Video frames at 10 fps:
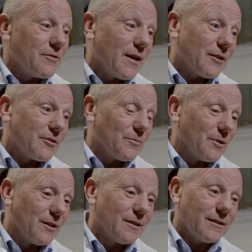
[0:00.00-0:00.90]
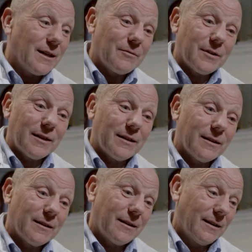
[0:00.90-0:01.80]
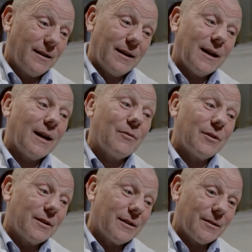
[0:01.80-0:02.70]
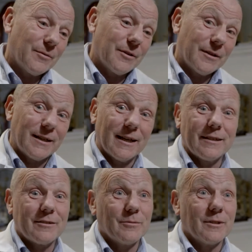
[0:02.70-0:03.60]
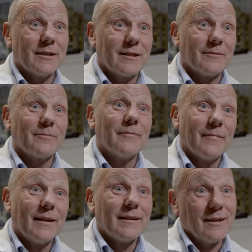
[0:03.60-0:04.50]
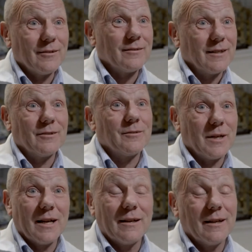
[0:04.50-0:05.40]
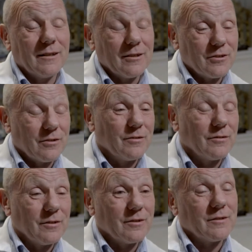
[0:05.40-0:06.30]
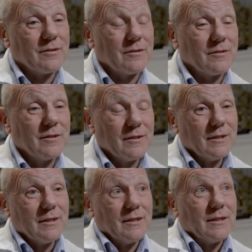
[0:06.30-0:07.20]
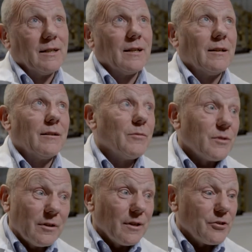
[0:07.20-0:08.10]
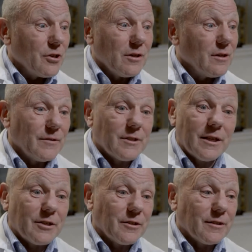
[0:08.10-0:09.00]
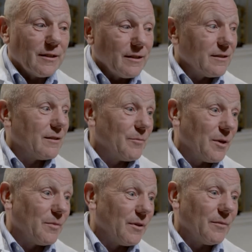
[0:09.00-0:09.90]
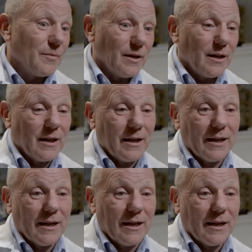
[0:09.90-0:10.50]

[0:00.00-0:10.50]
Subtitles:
reaction was, how on earth are we going to get this to work? That was, and as soon as it was only a short conversation, as I remember it, but